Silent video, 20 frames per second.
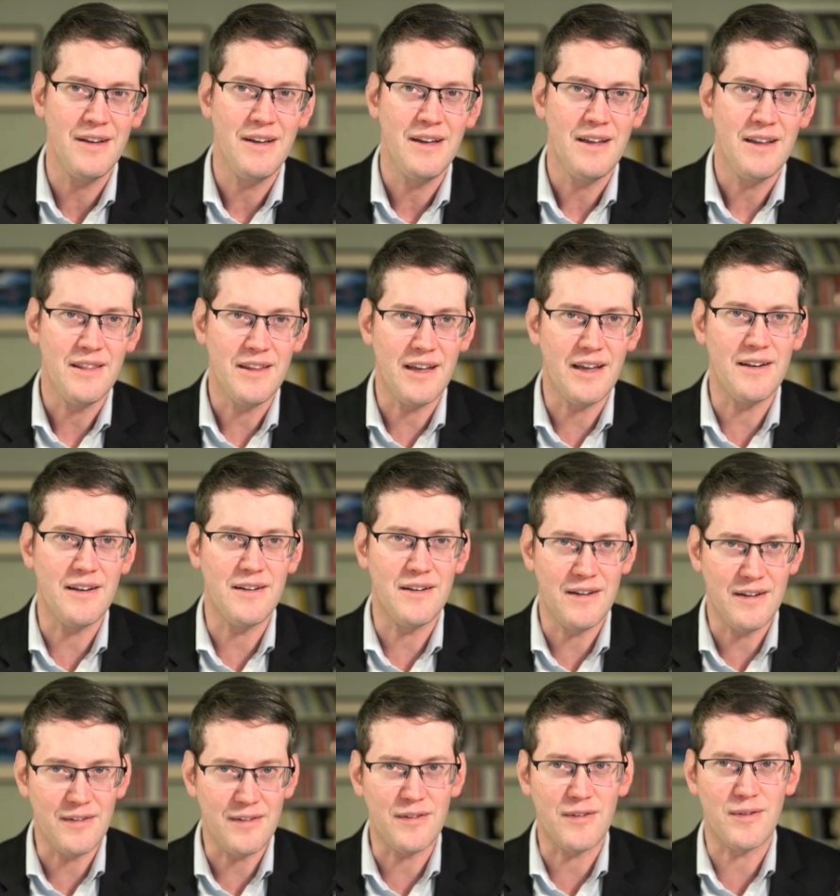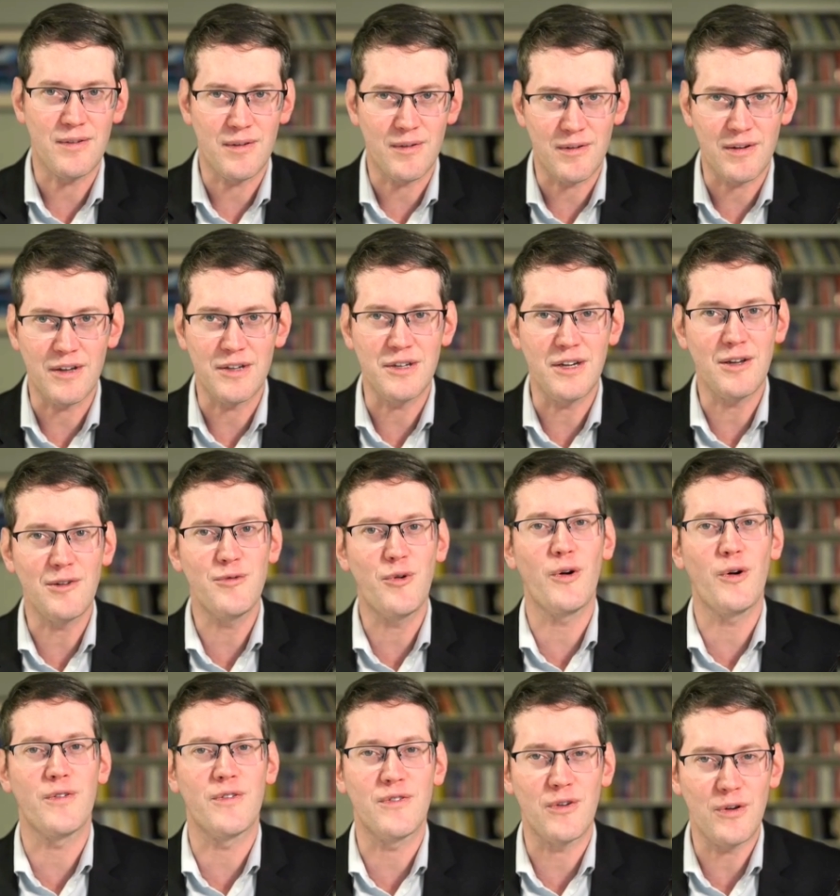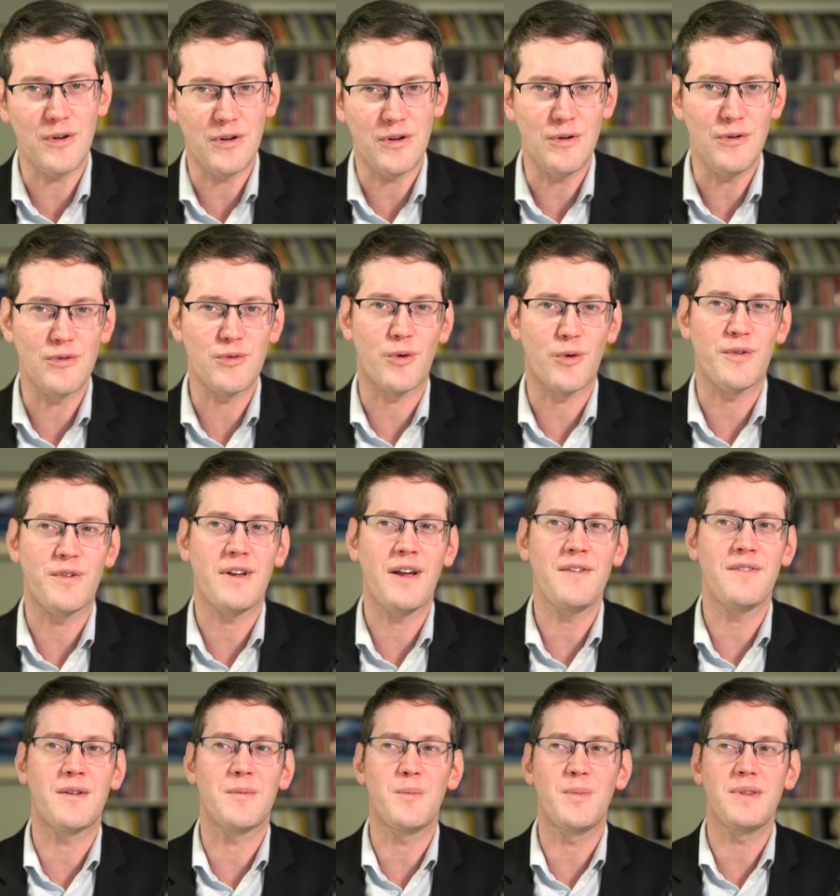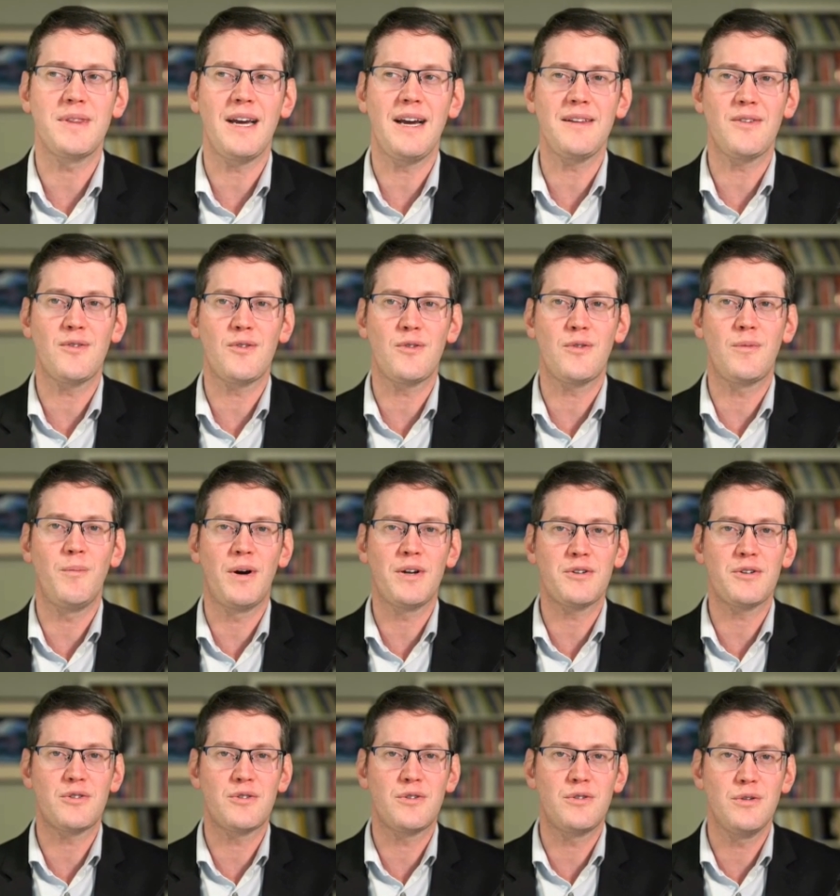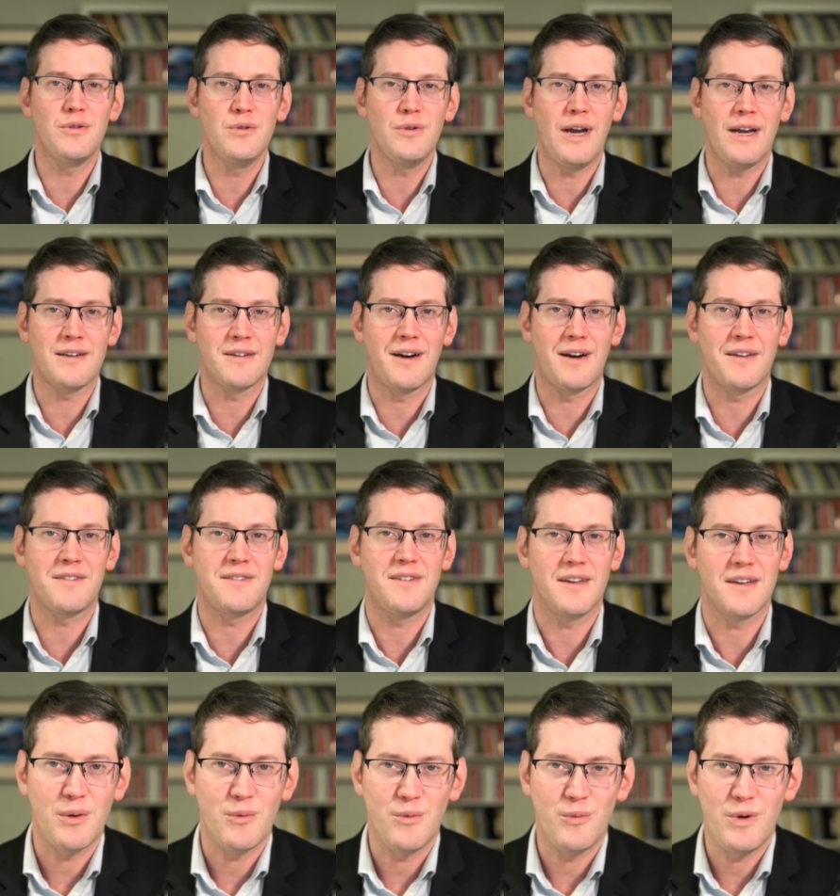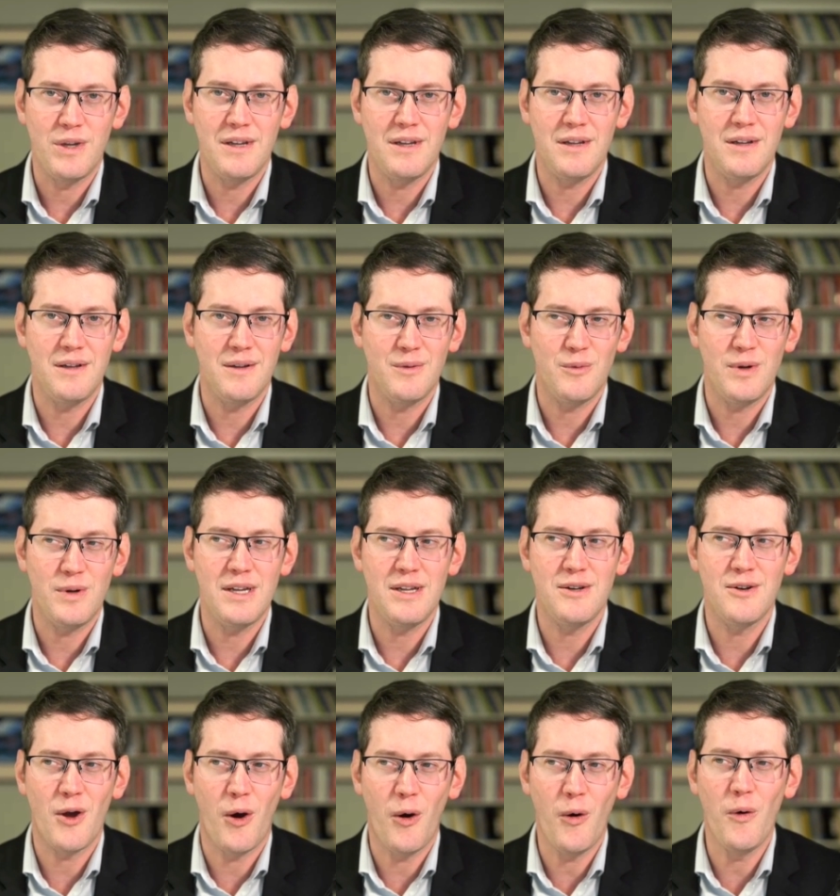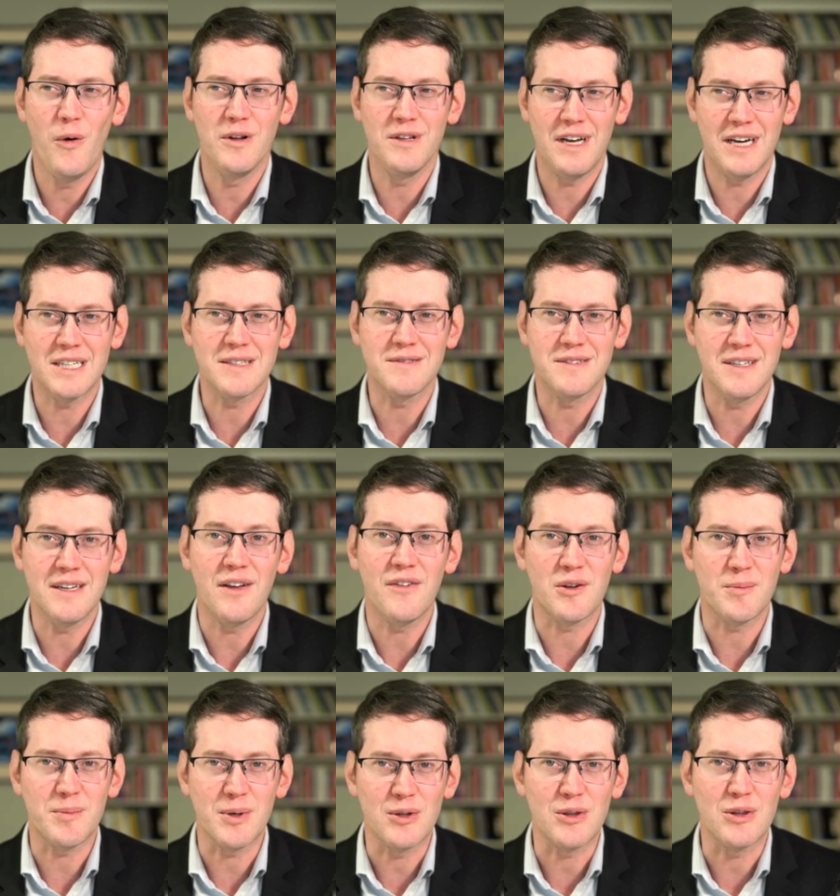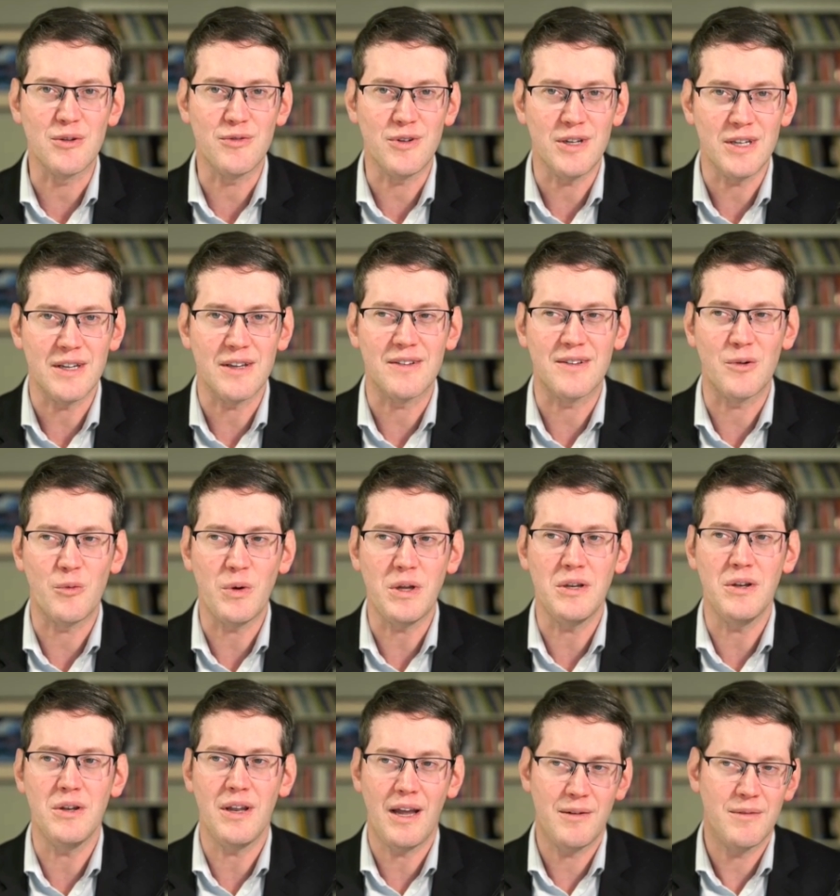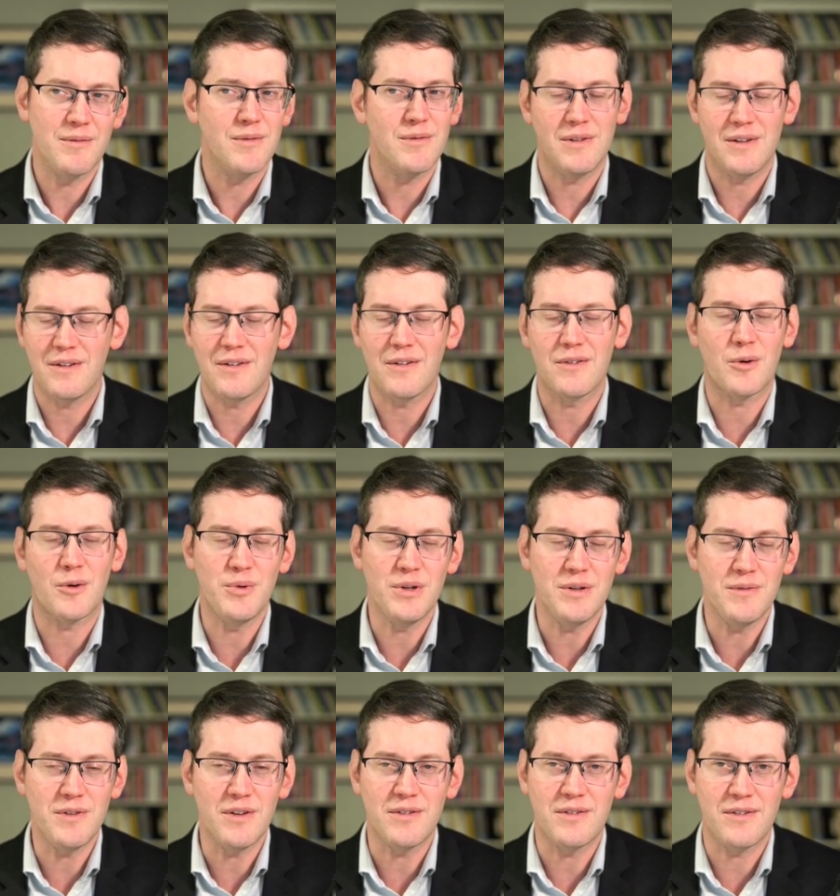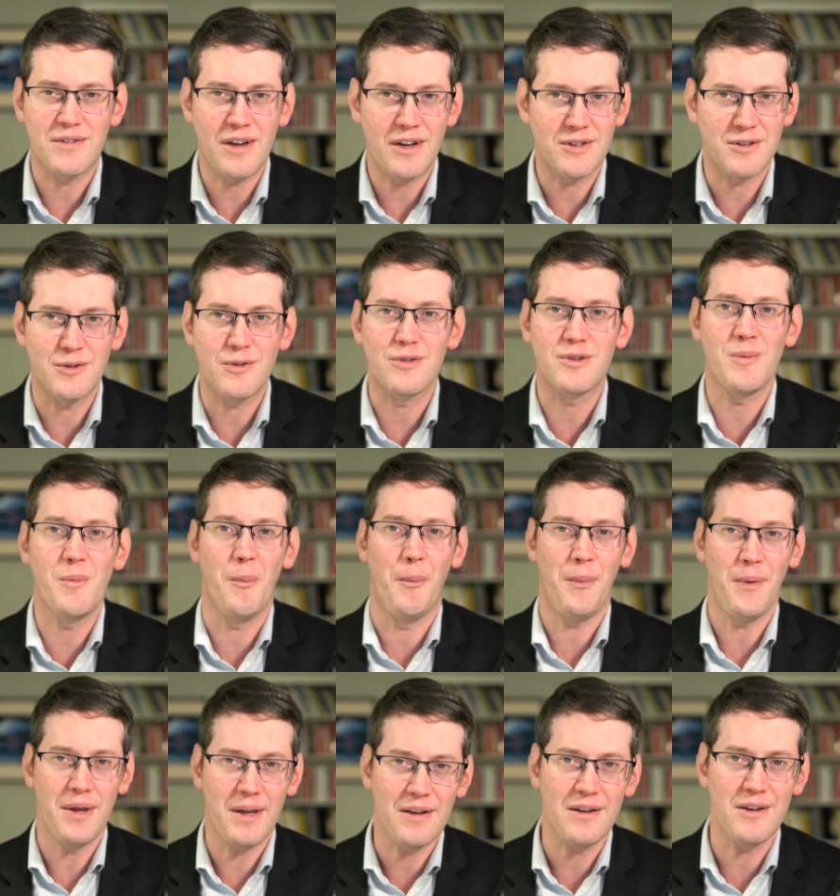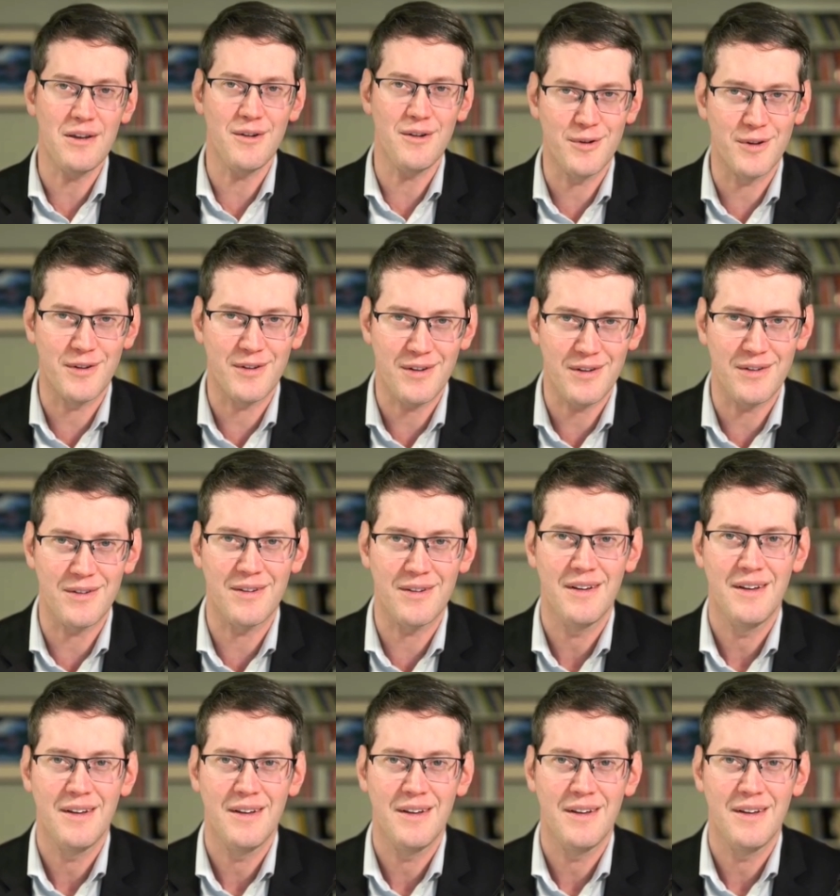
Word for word: then it's initiating force, and so you can use force against it. But that's much too agnostic. We know a lot of things about the fetus, and this is our previous discussion. There's some big differences